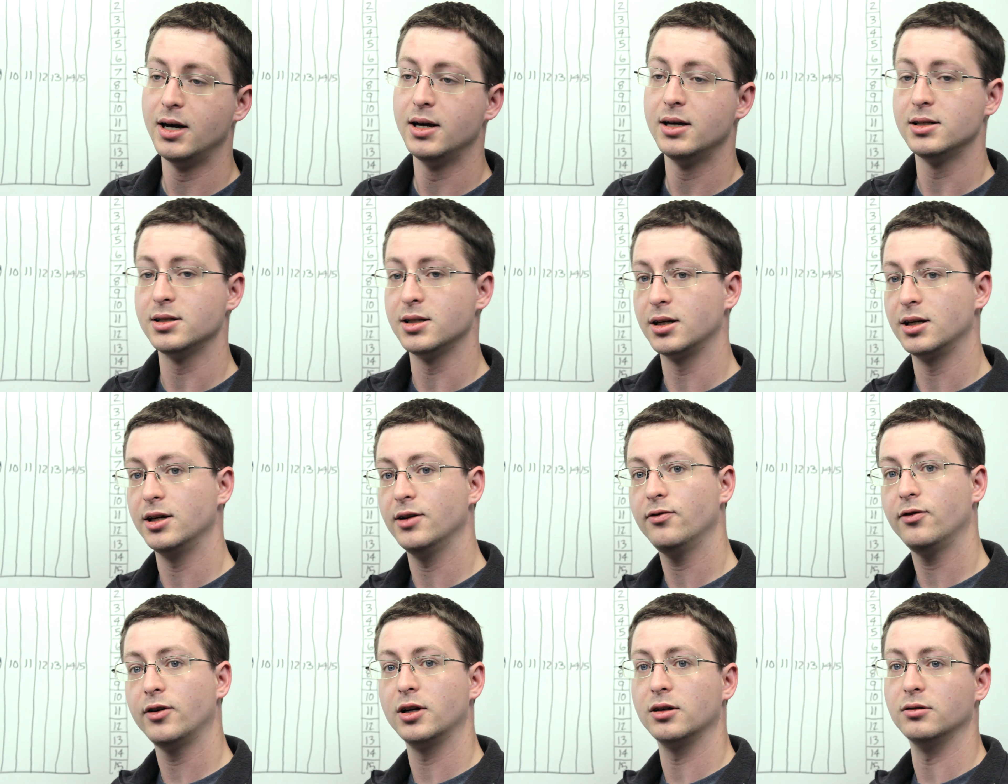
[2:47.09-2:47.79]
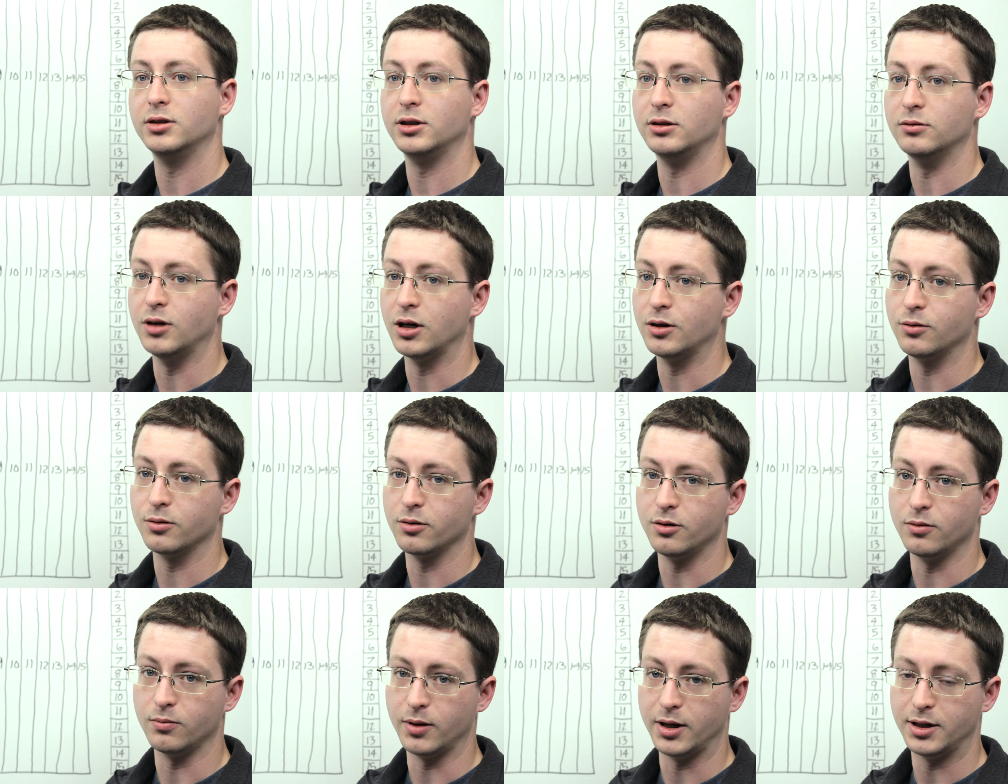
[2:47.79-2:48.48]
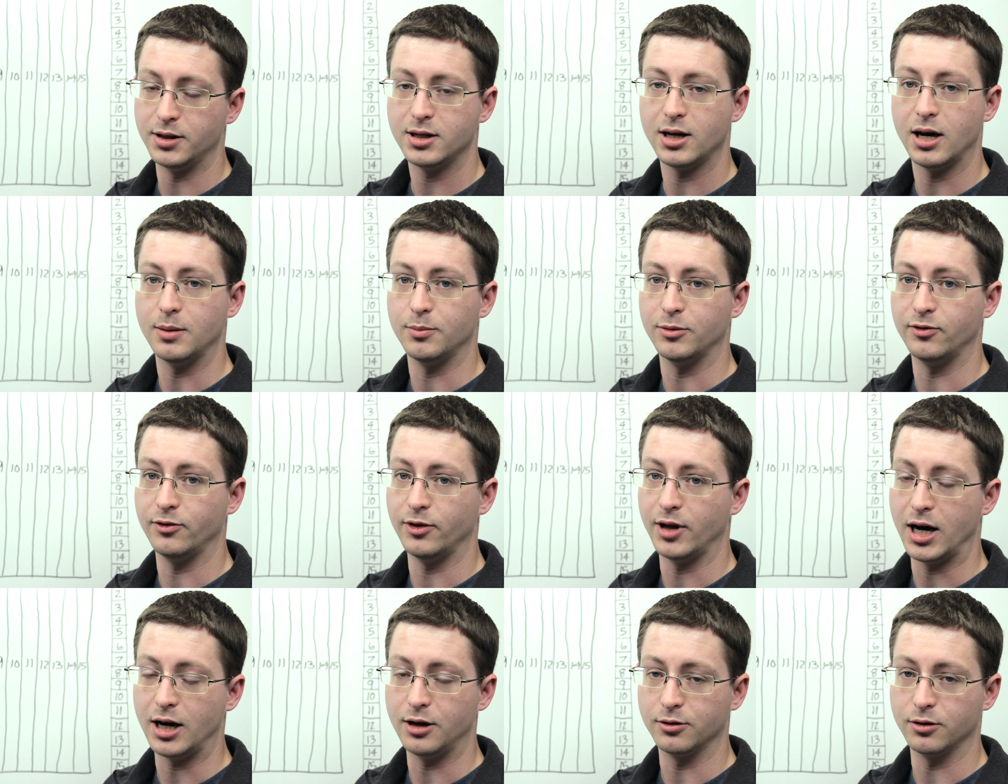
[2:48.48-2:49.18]
significantly lower the runtime
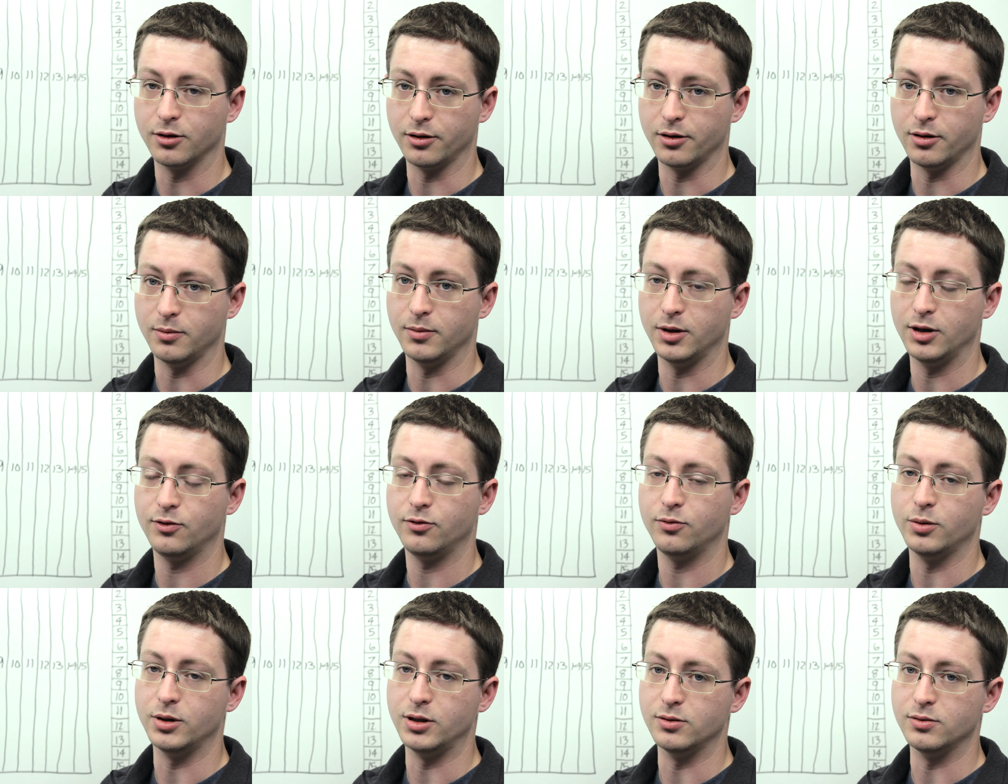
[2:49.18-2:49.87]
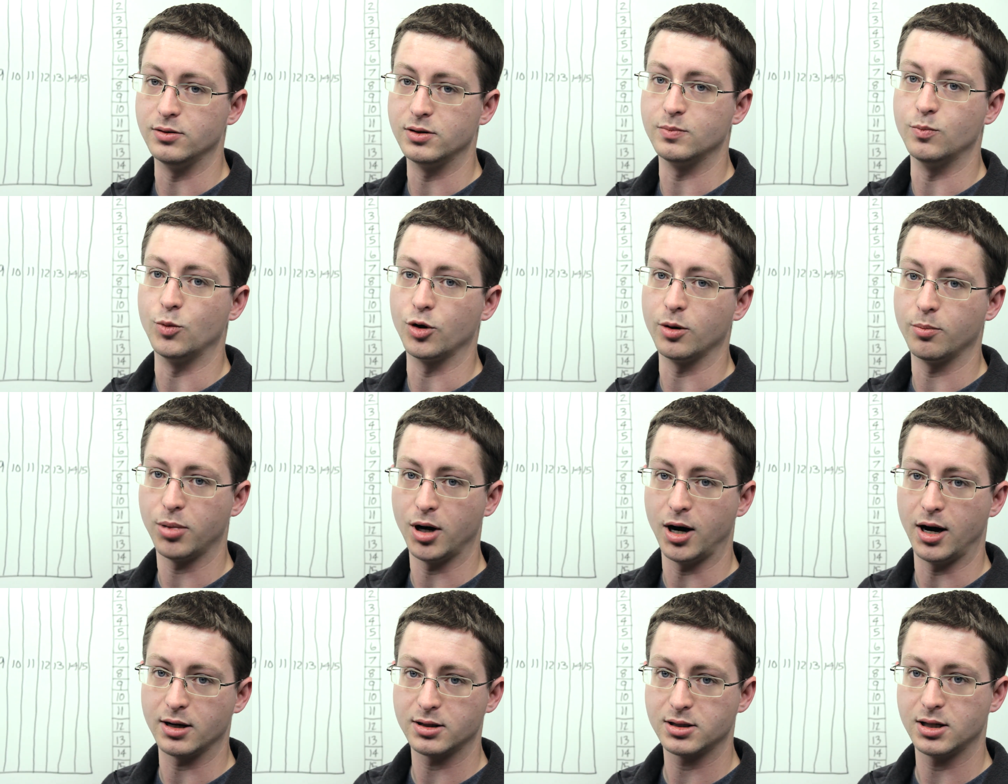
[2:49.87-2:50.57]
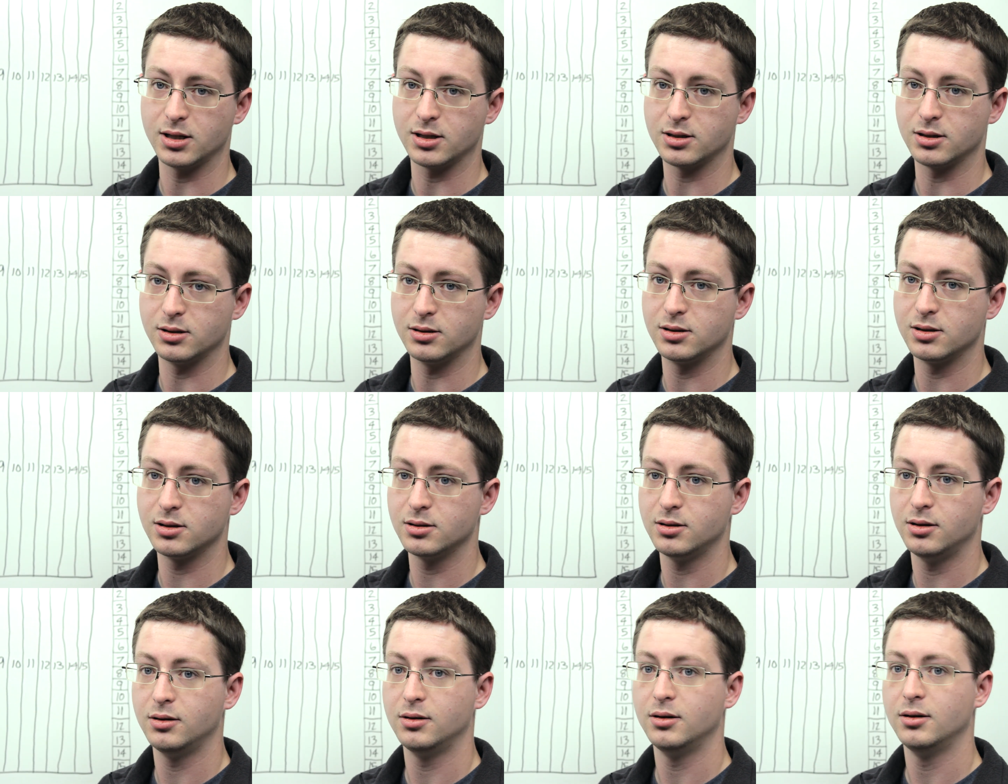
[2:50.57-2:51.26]
of the algorithm if we use more processes.